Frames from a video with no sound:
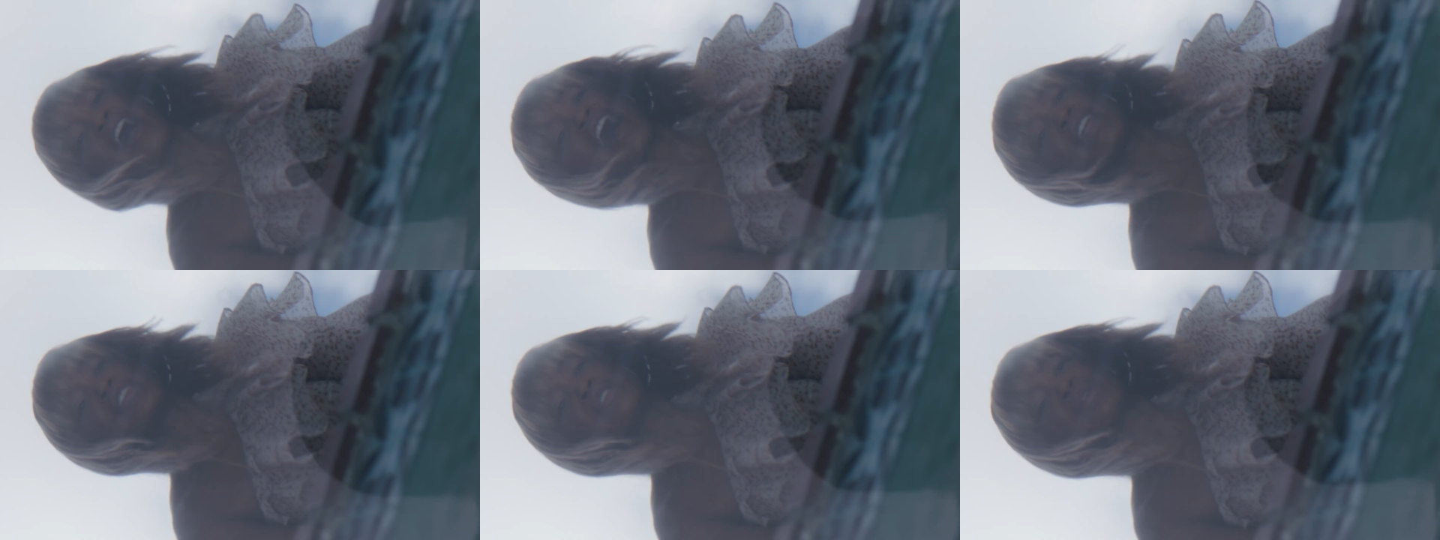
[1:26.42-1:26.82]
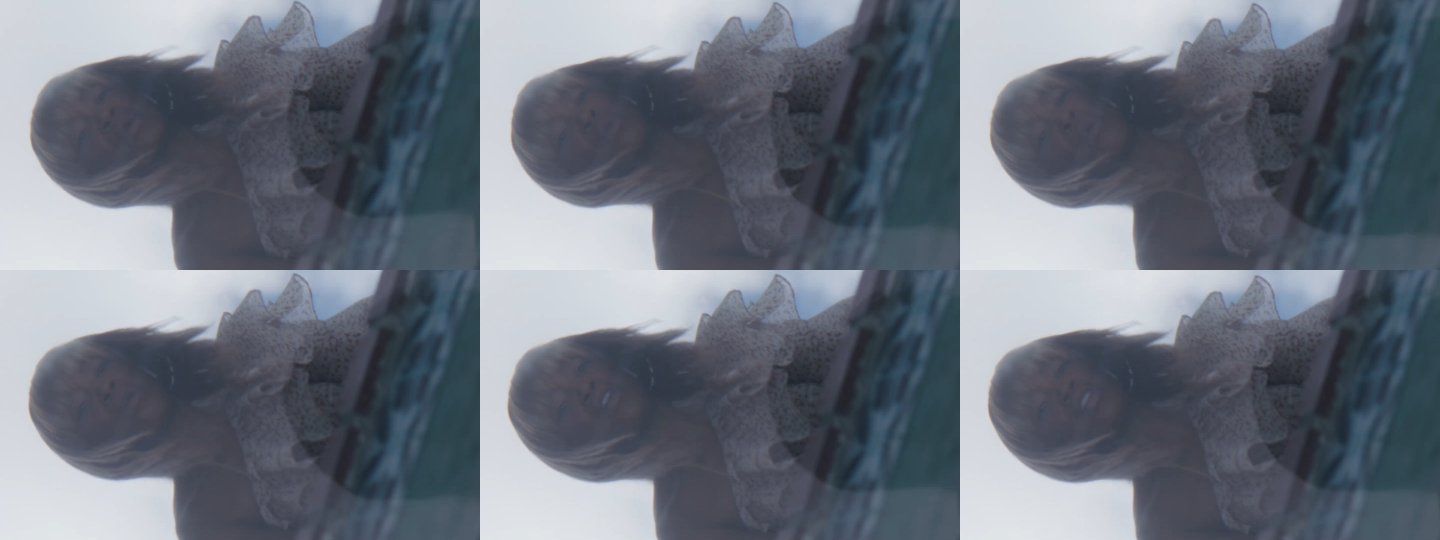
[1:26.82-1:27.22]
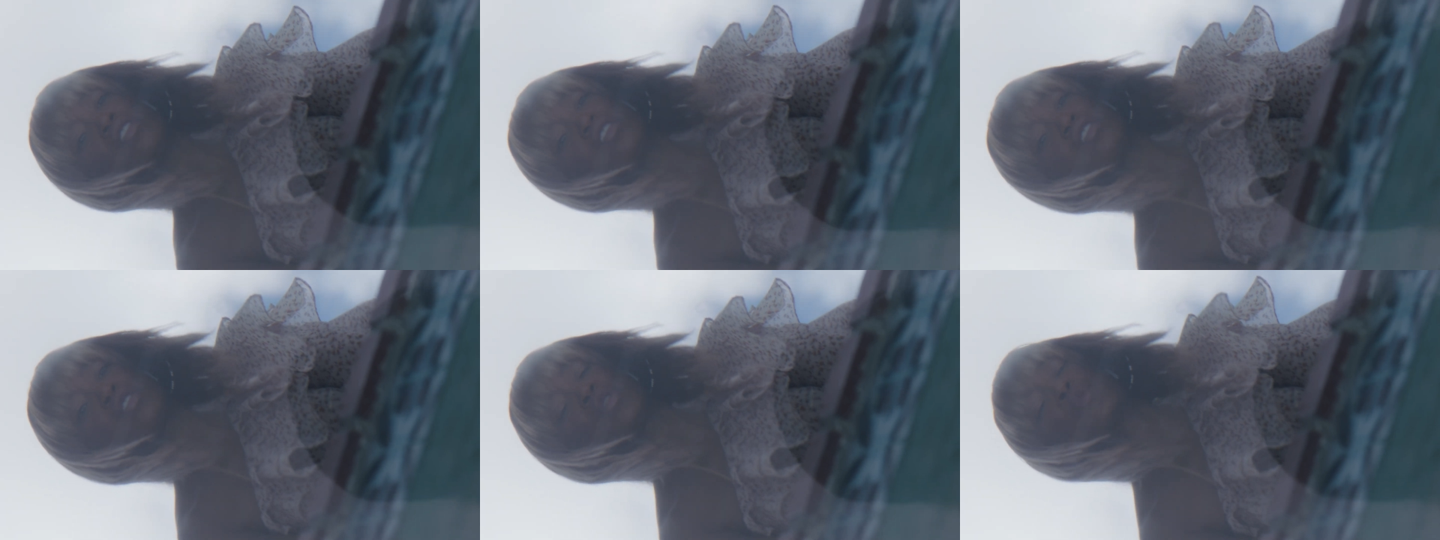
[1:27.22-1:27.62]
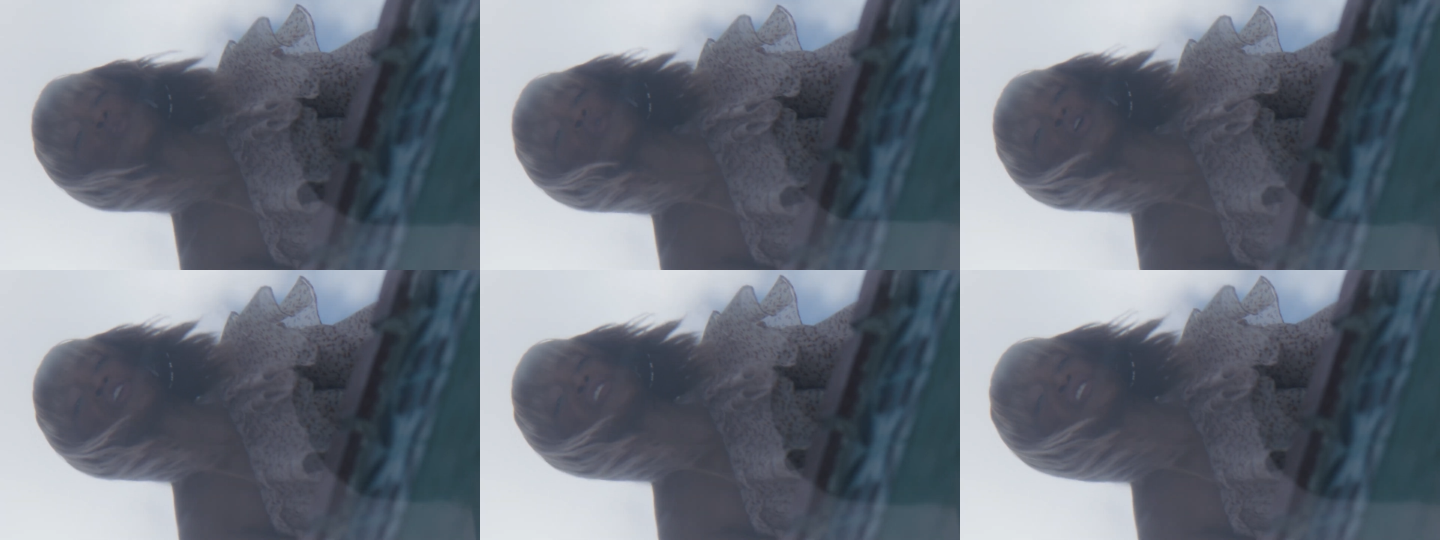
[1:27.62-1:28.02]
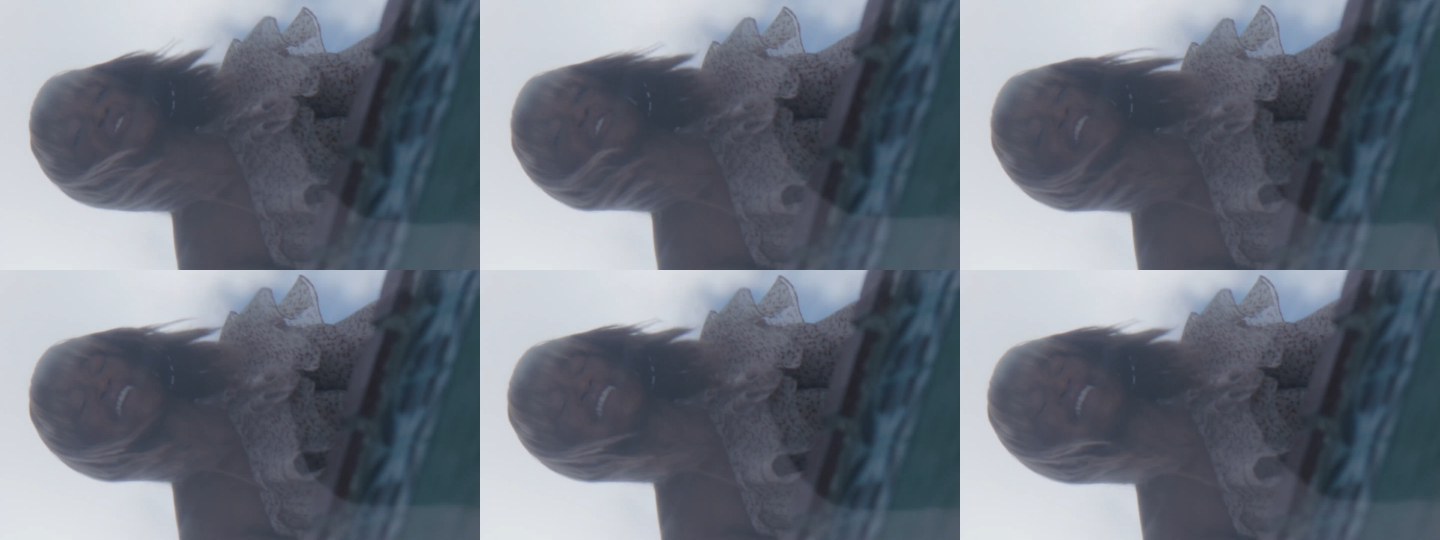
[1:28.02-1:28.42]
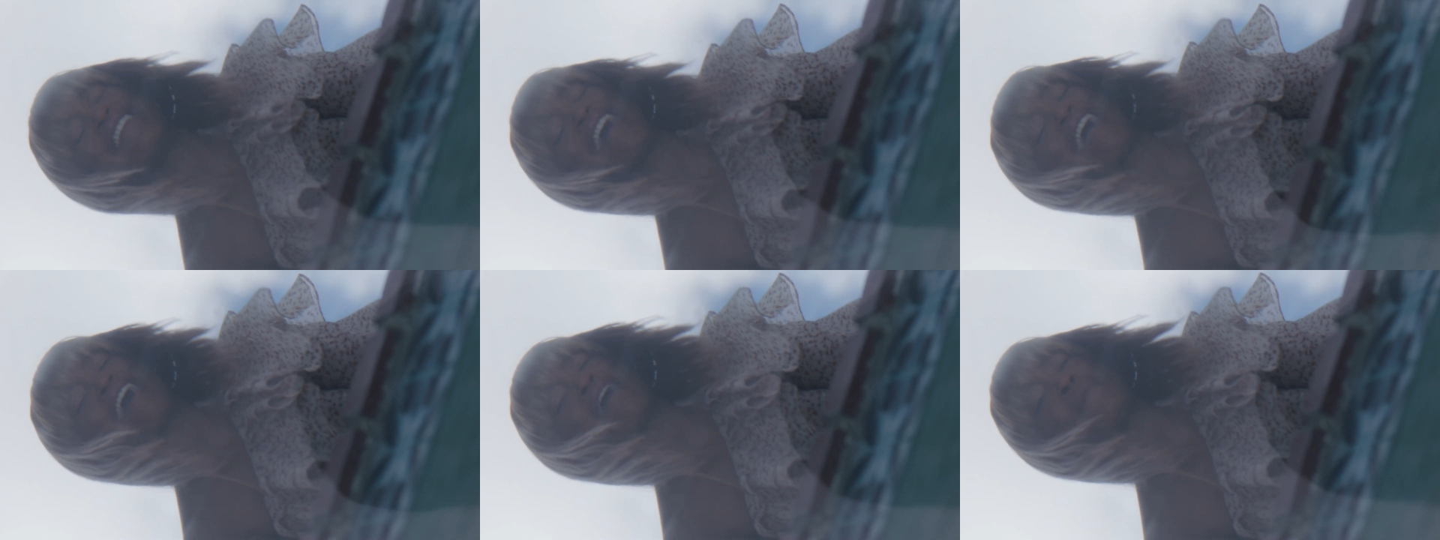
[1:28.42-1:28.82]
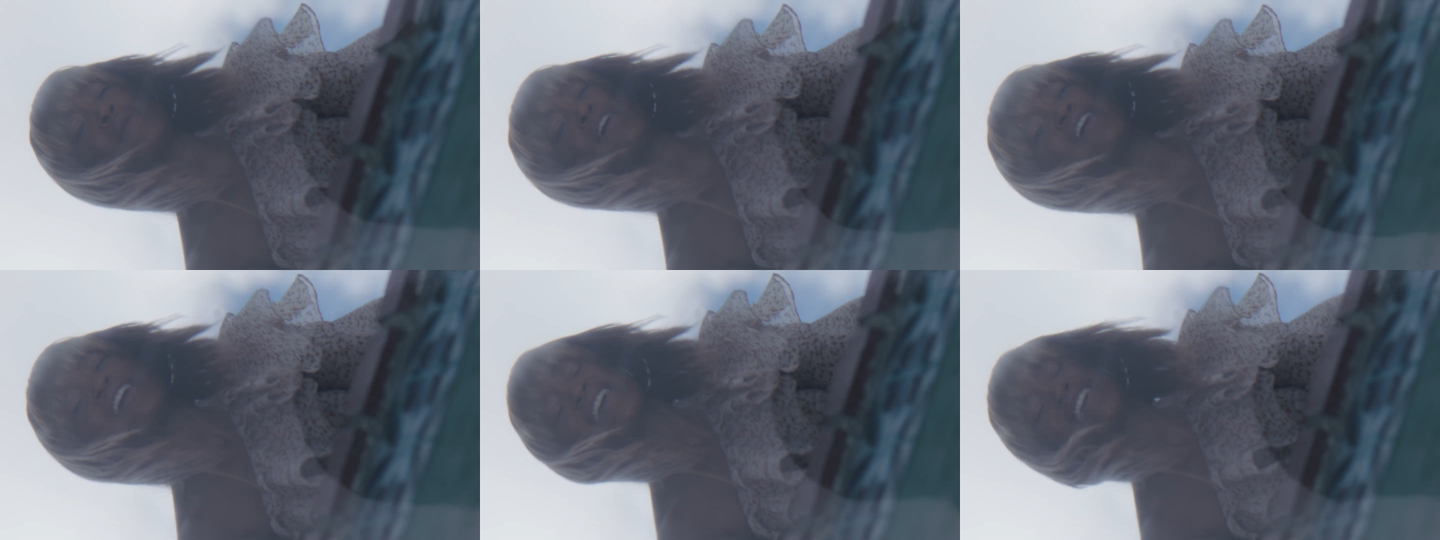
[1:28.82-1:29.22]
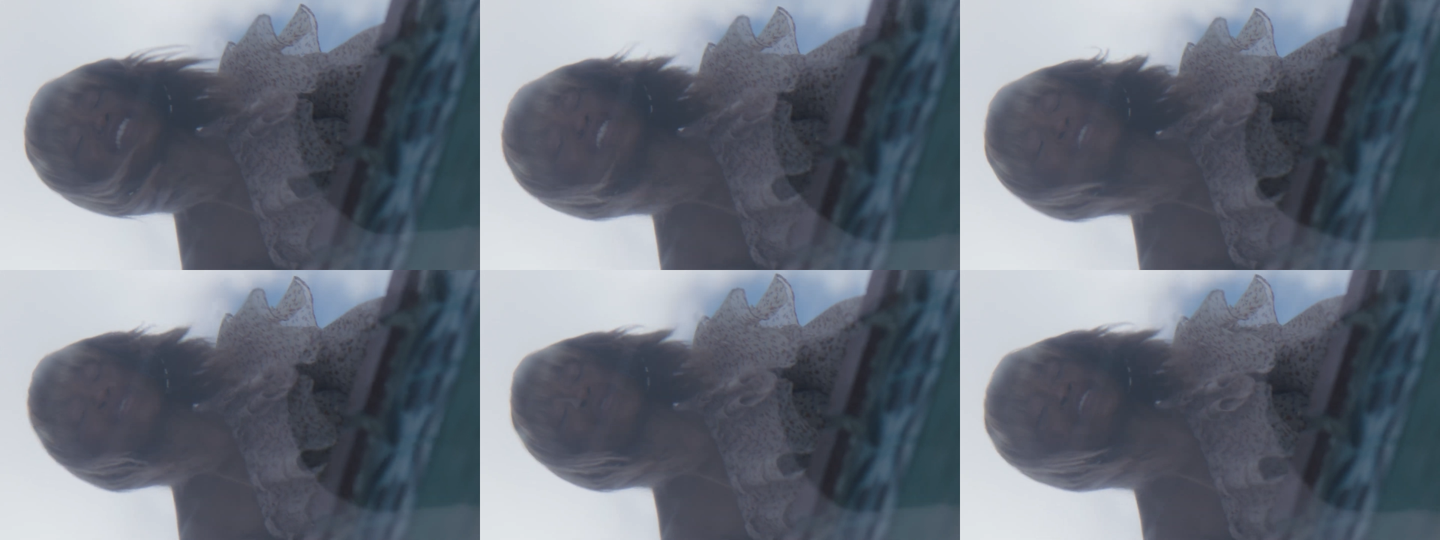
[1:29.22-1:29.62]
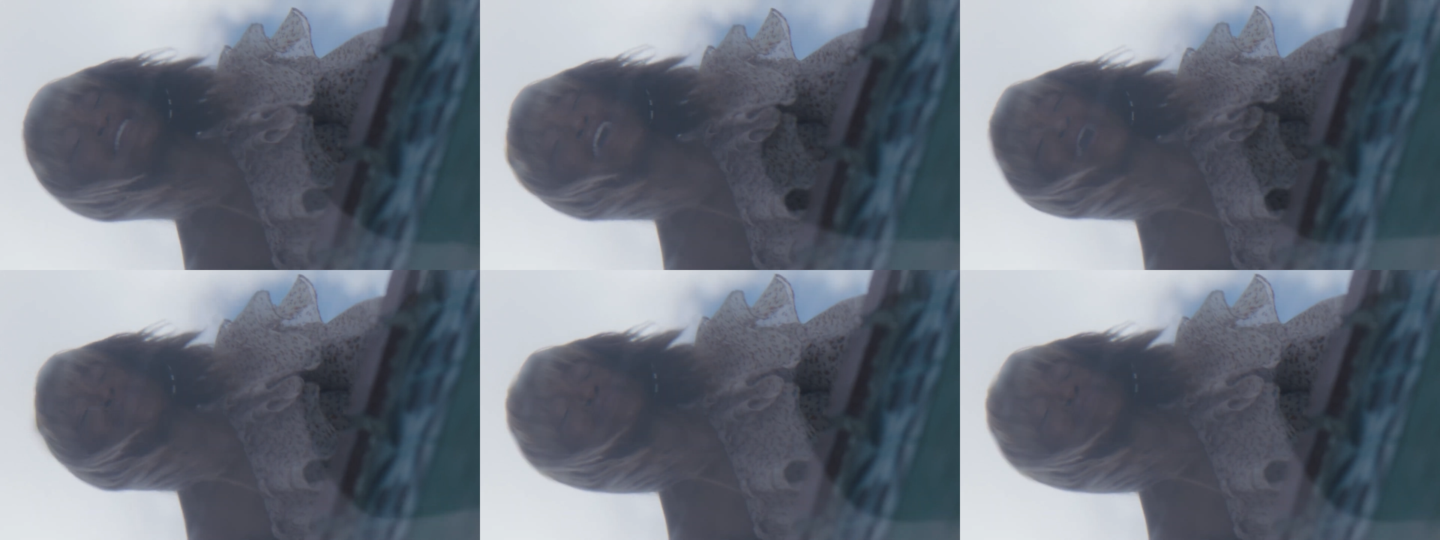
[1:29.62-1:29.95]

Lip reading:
(no speaker visible)